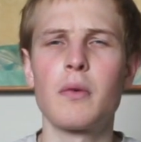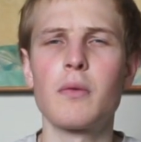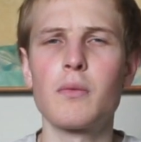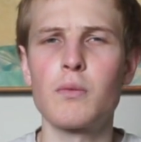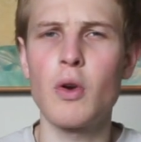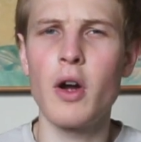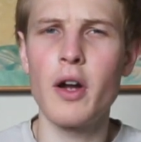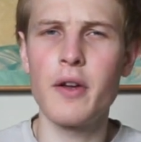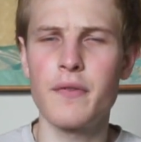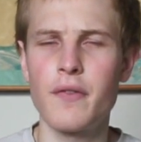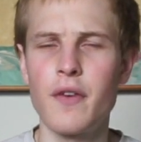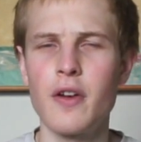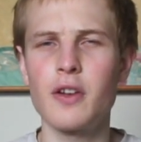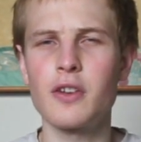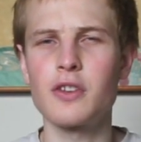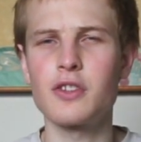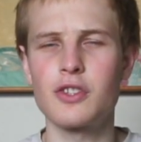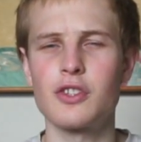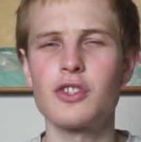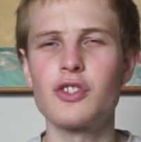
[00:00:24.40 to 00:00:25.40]
Right
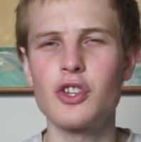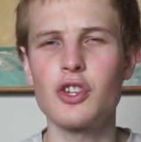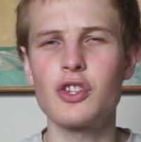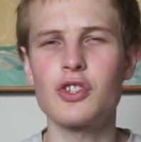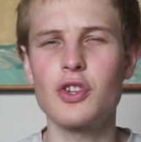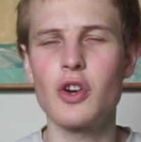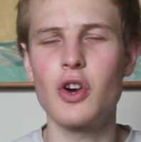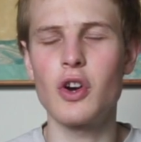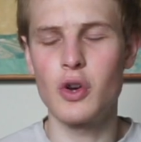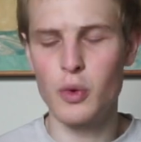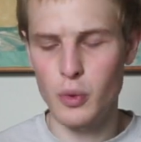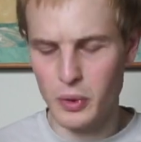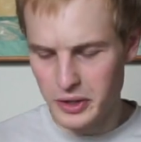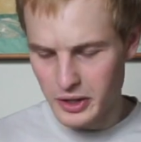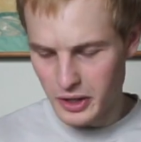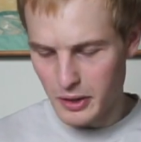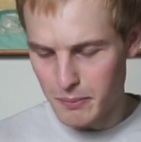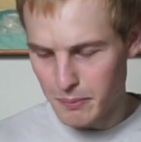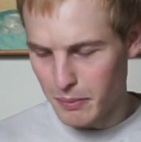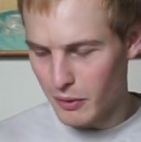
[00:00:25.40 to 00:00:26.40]
folks, just got a quick
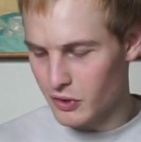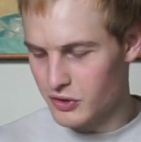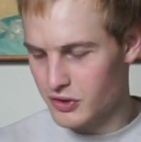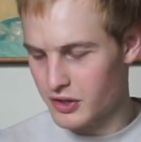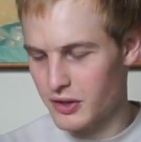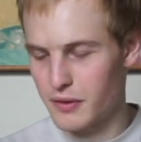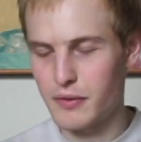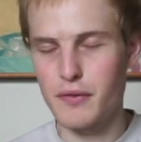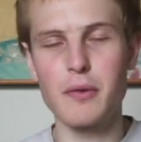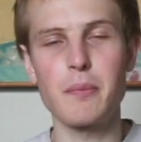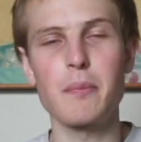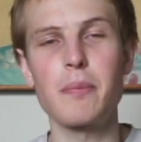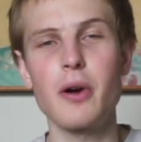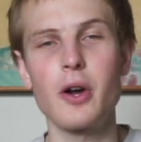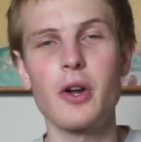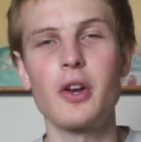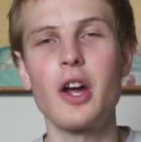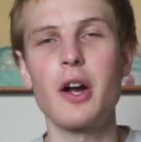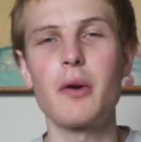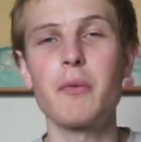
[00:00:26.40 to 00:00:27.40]
unboxing from
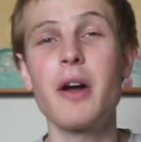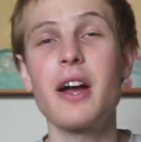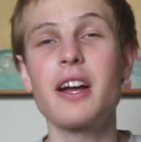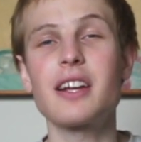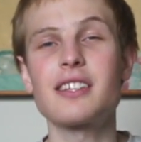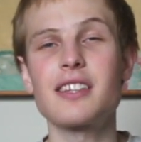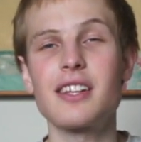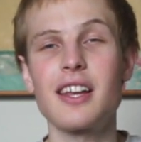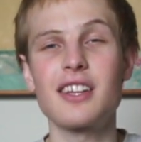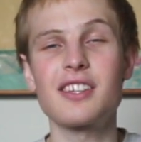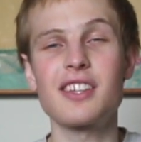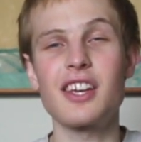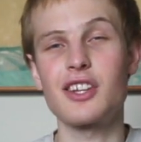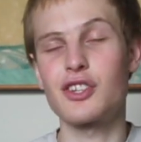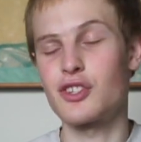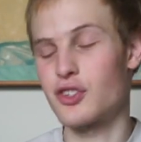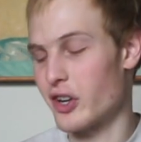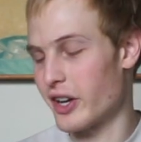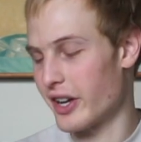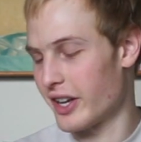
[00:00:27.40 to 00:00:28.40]
ProDirect, so let's get
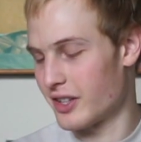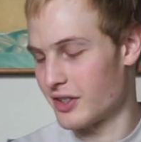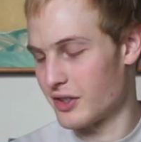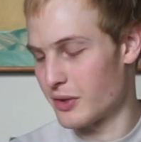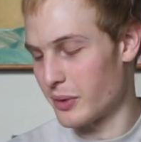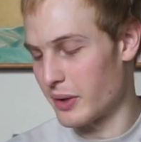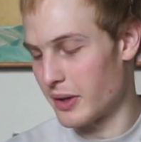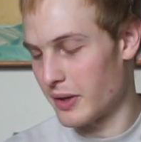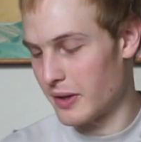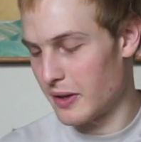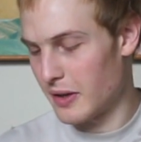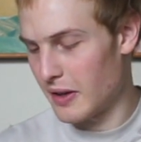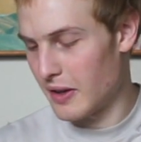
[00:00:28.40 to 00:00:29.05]
straight into it.